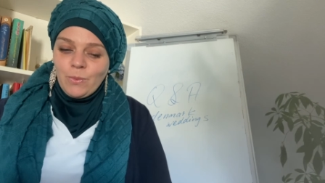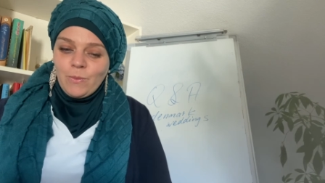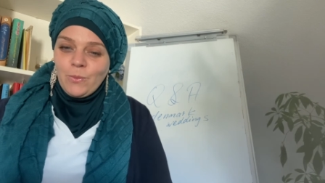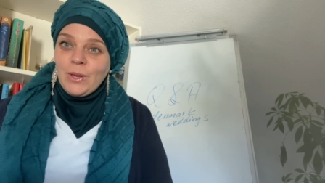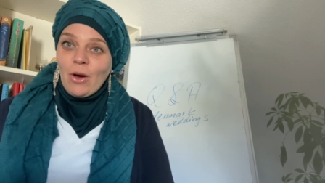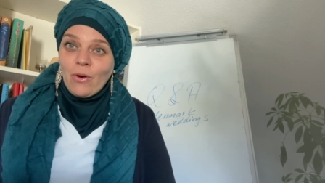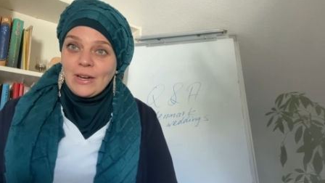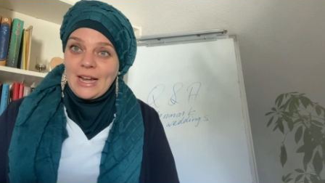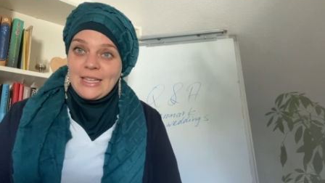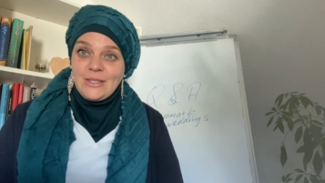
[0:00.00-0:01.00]
We
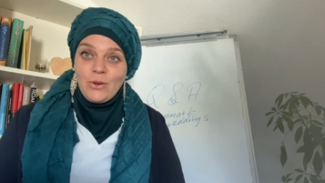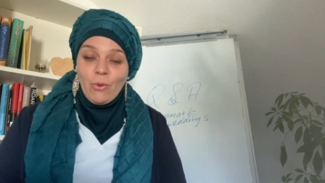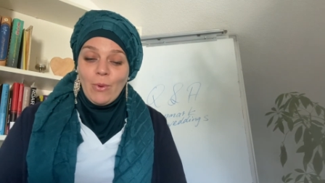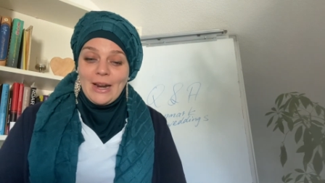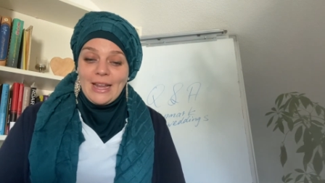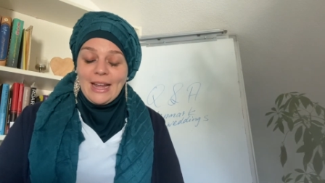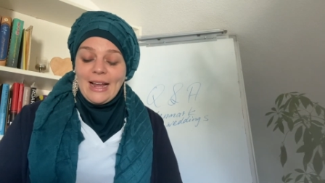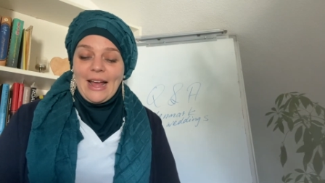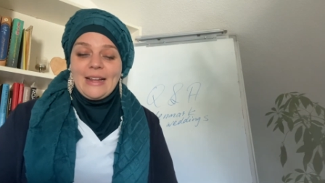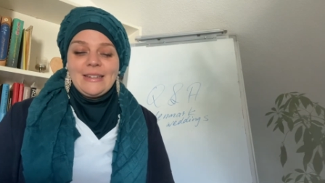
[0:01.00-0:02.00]
organize your
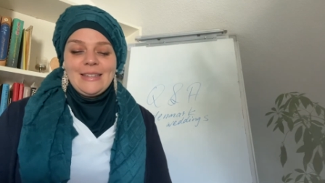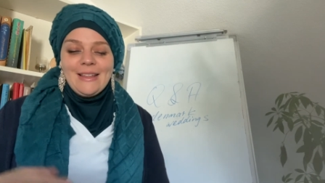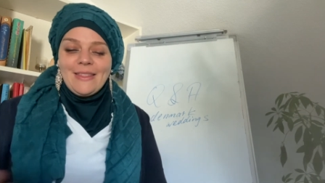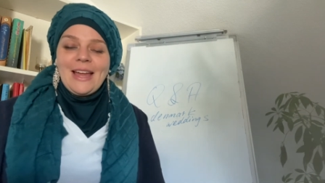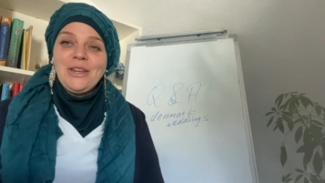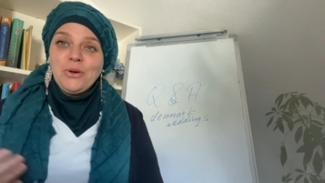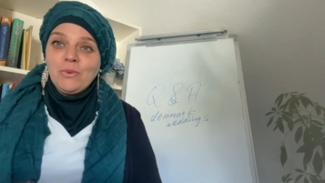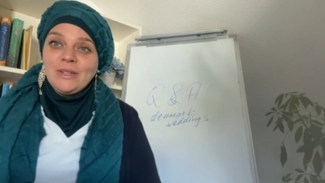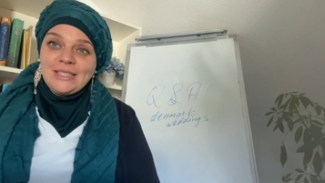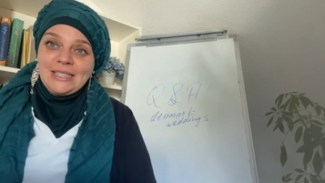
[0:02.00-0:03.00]
wedding and then you
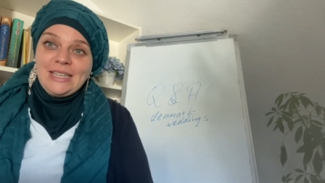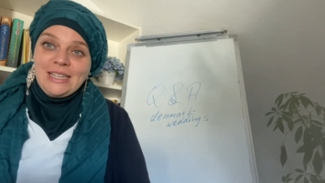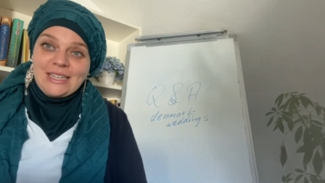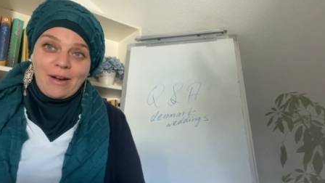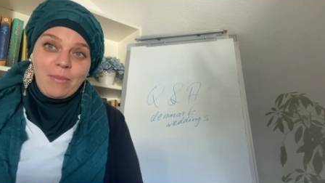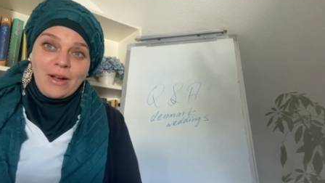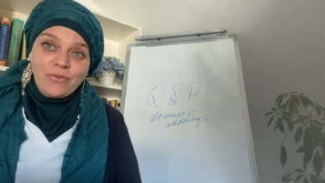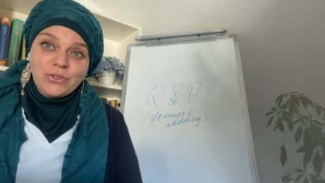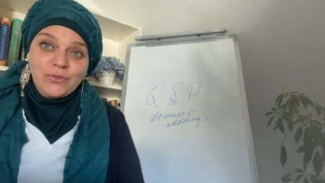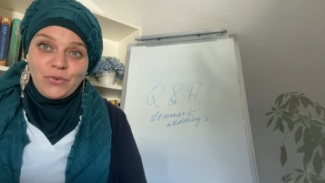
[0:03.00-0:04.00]
will see Denmark
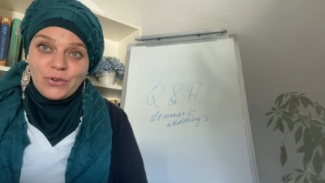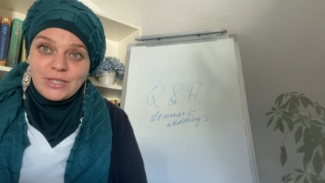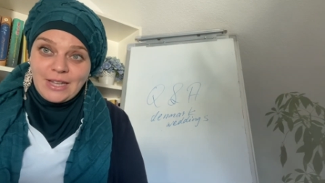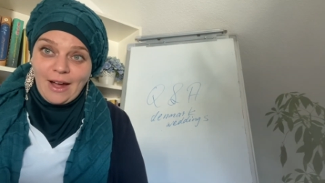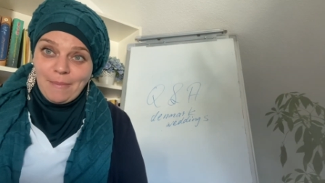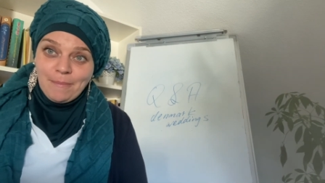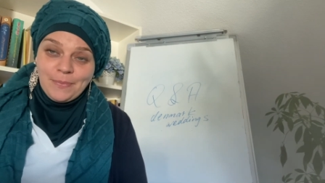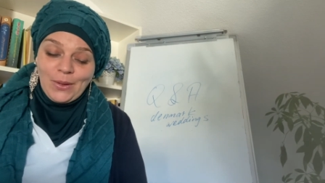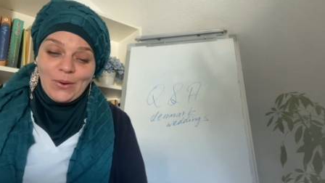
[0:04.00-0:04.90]
for the first time.